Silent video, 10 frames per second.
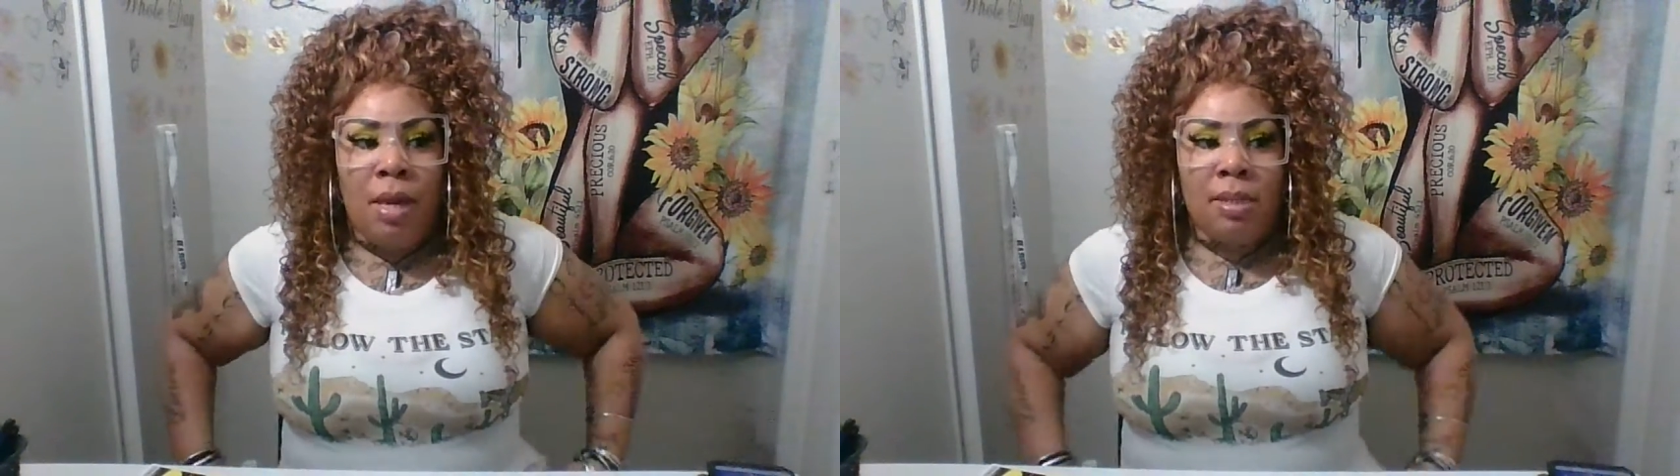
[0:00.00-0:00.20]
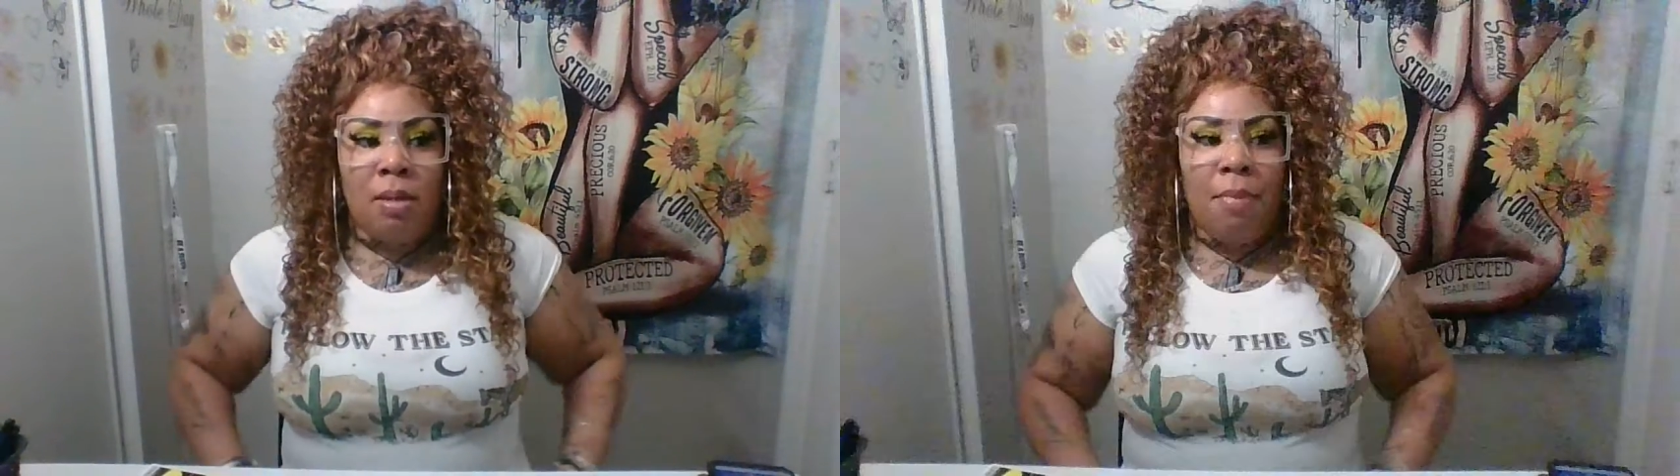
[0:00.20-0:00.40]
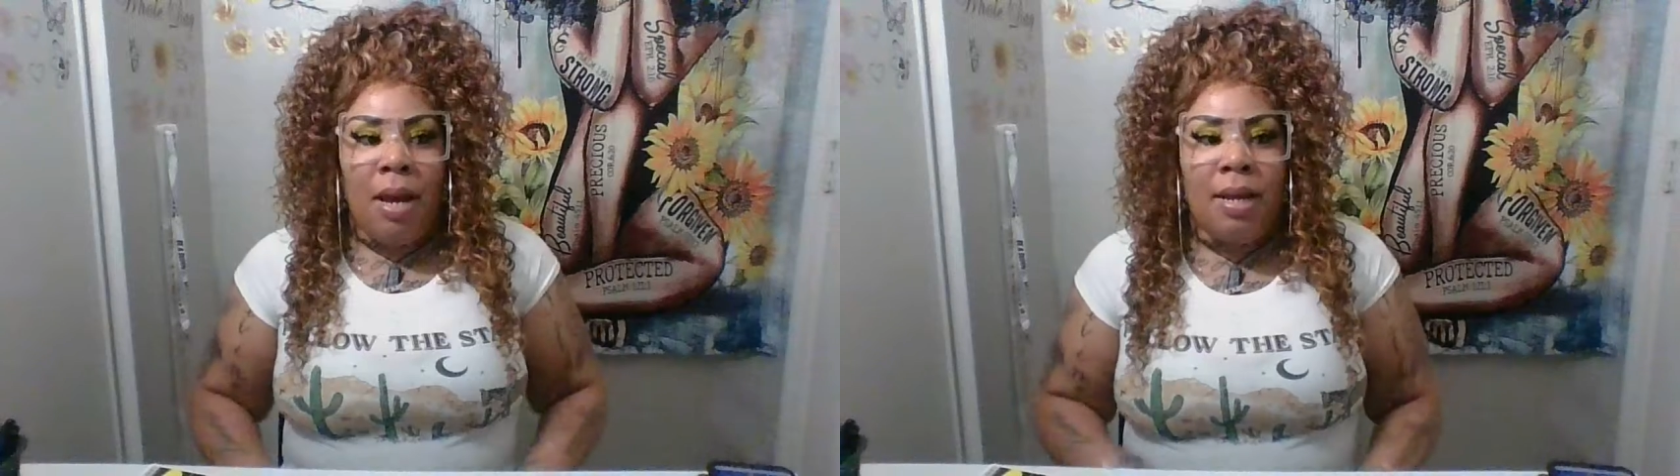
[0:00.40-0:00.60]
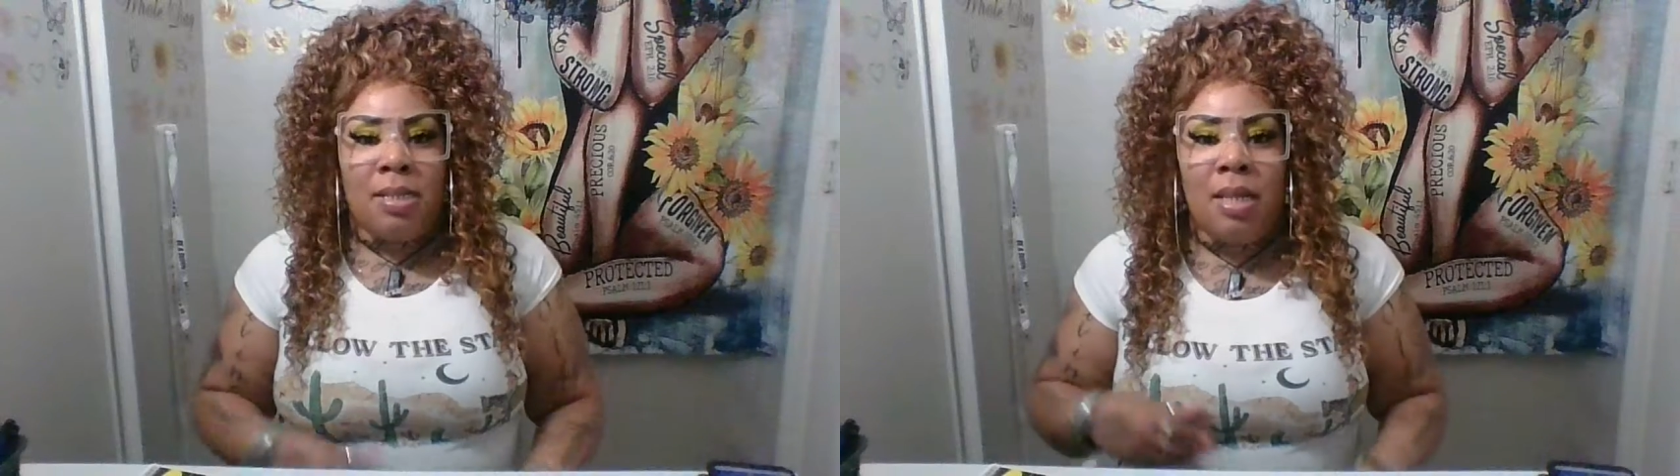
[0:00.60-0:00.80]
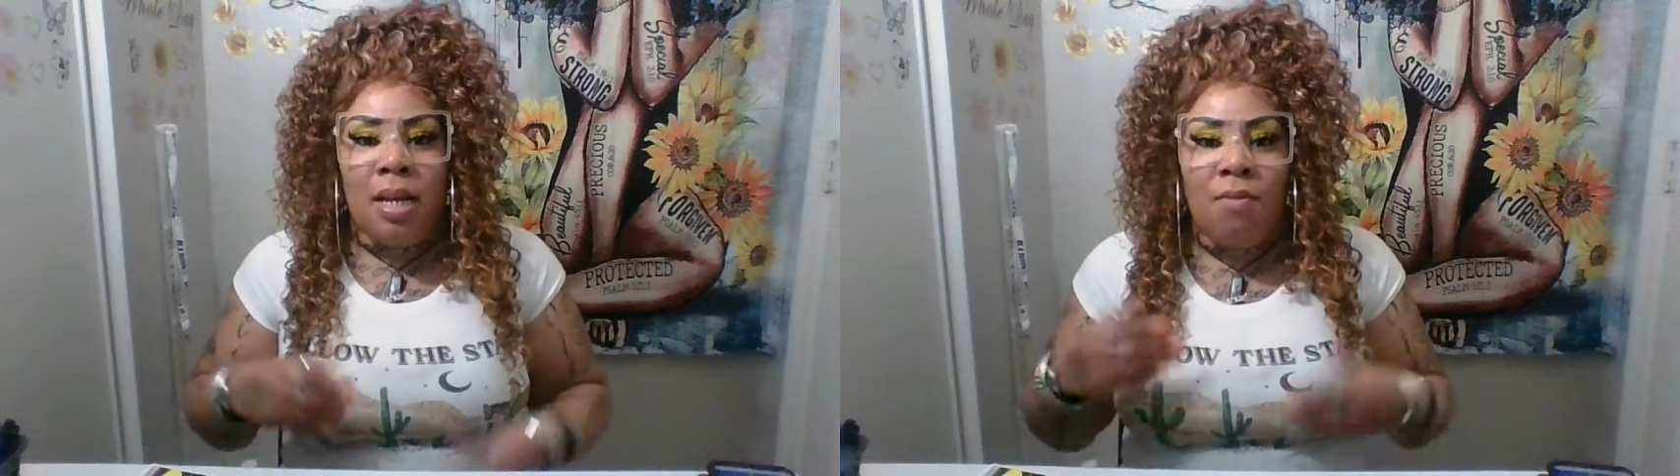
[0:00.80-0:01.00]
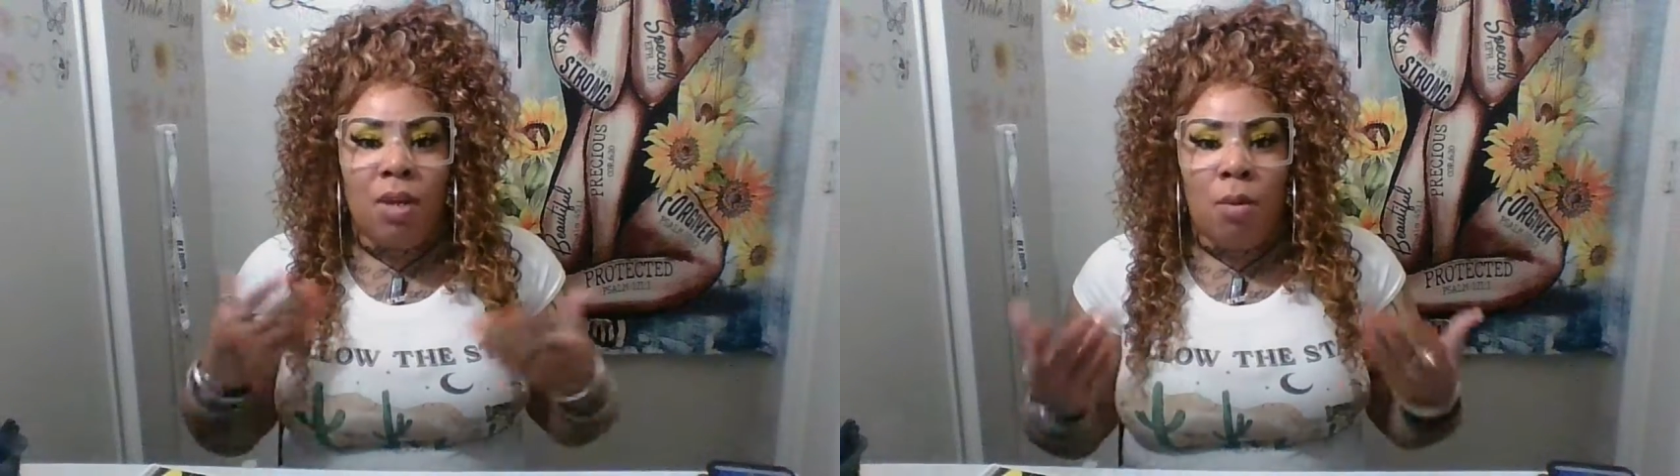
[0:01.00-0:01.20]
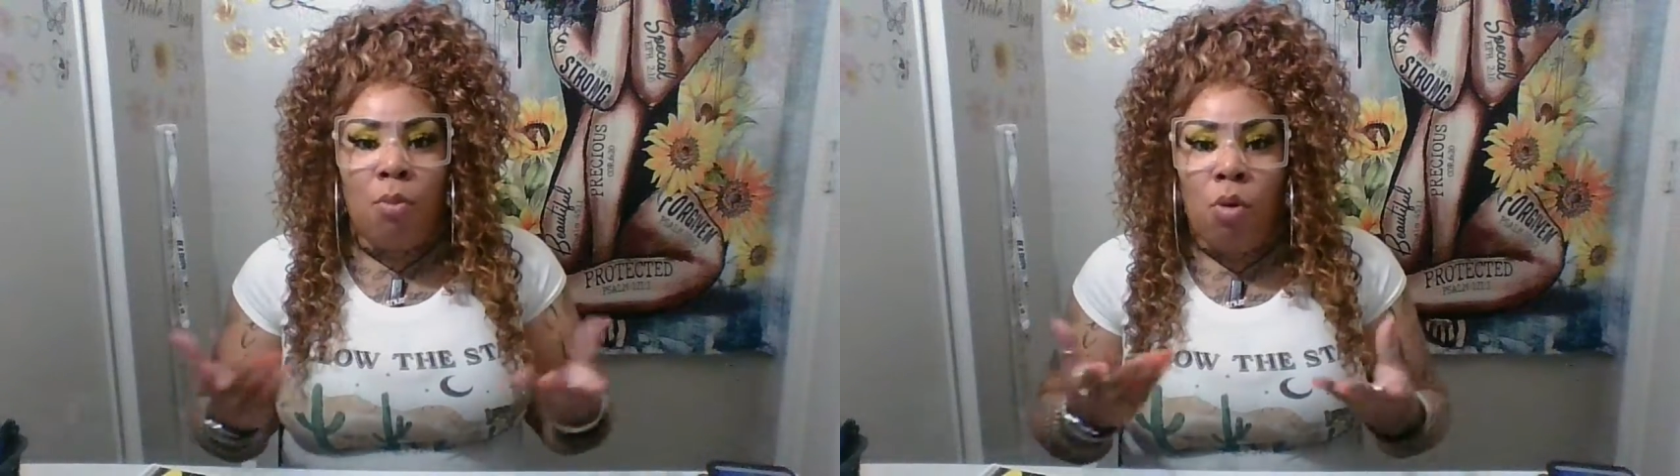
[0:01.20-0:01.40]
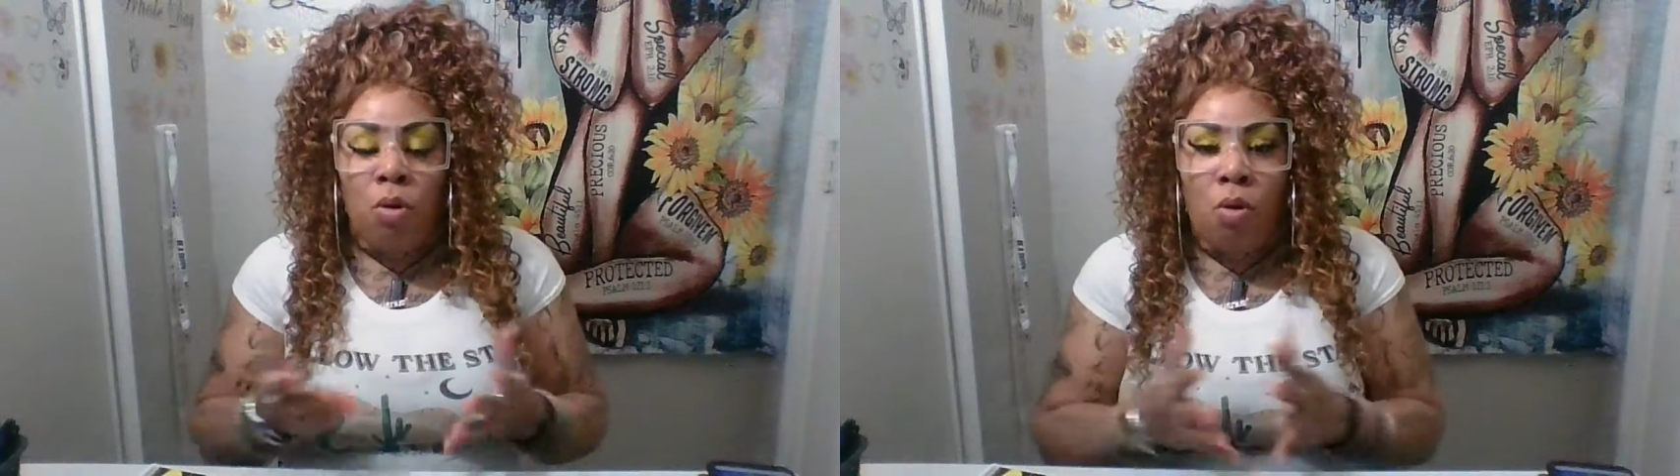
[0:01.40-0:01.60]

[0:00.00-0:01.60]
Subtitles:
somebody that's not even immortal